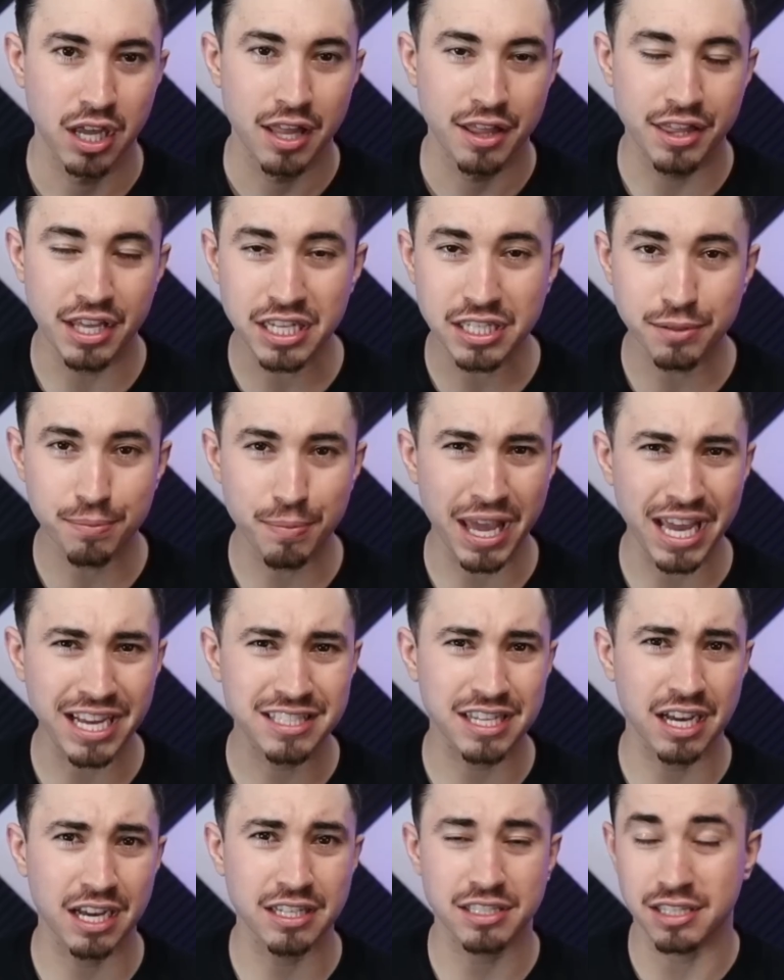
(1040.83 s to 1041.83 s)
This makes
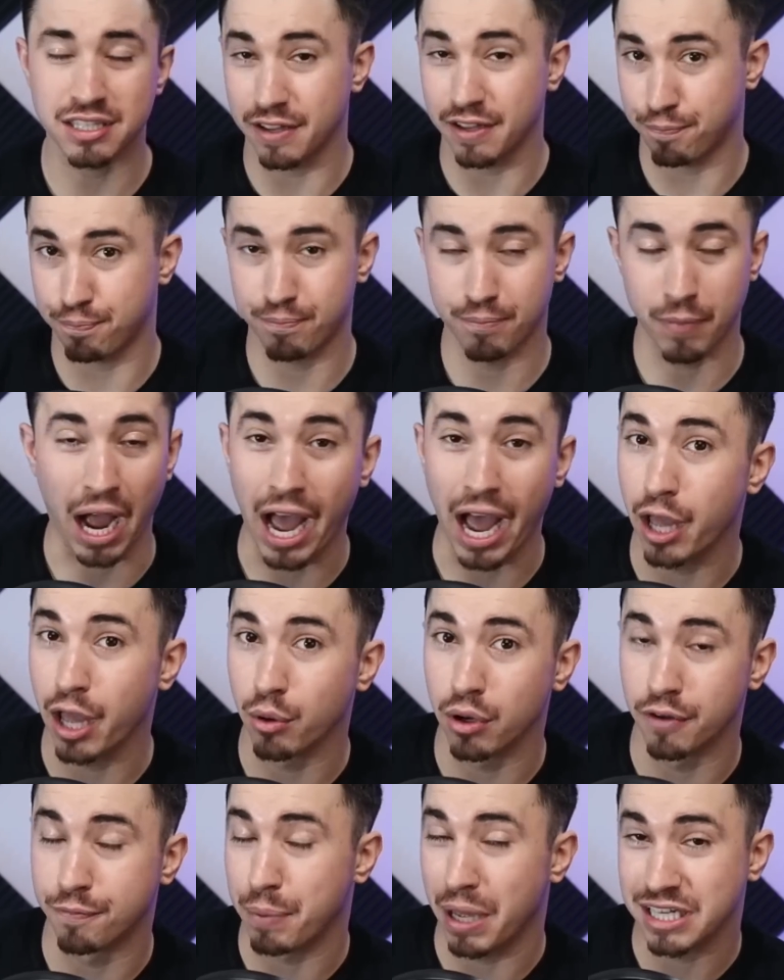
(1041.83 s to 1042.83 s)
us, if
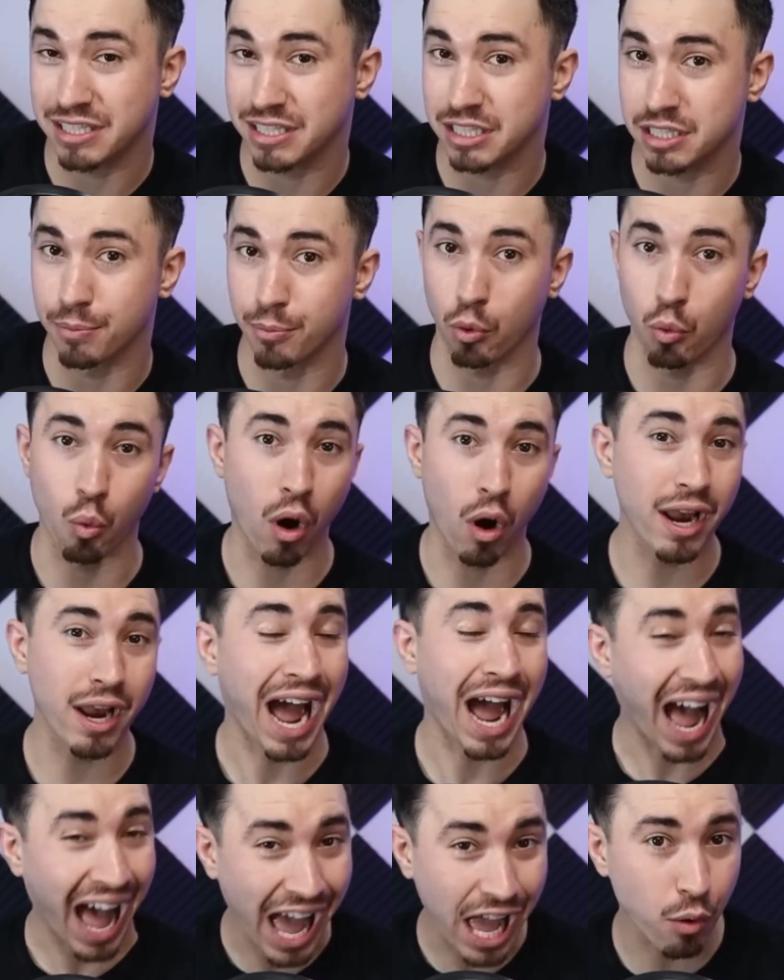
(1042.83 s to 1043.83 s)
Penn State's number one,
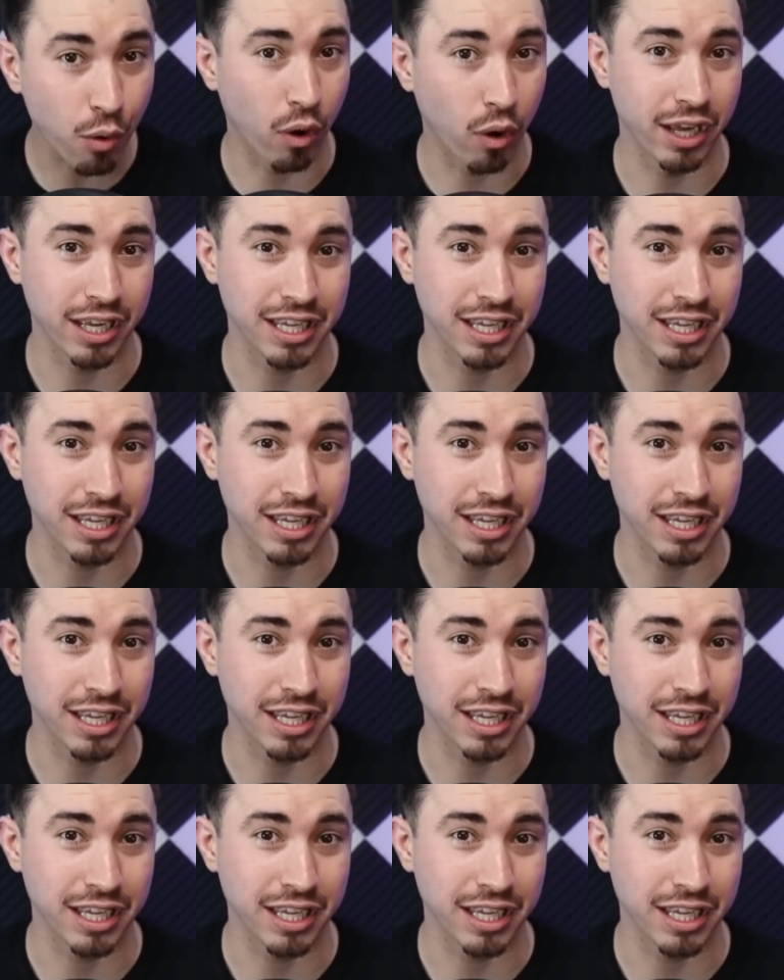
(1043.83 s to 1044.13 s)
Iowa